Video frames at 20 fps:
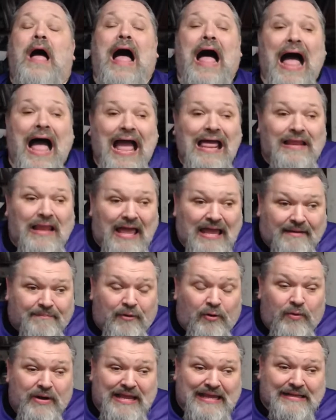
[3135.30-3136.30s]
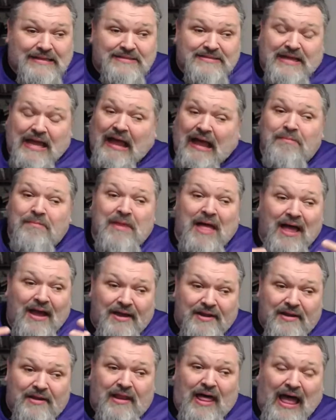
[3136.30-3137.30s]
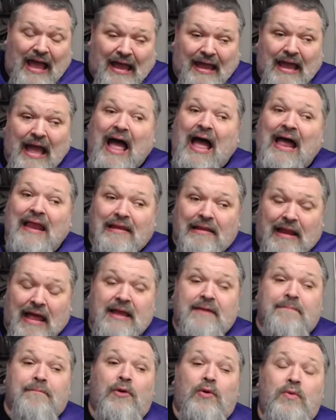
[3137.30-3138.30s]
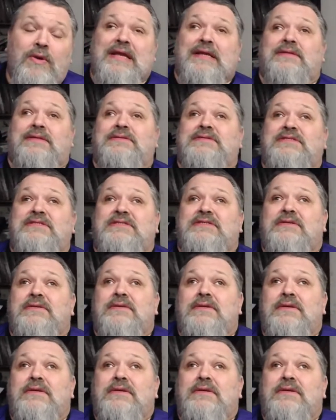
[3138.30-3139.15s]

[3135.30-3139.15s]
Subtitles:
I like Marines. I'm not going to lie. I like Marines.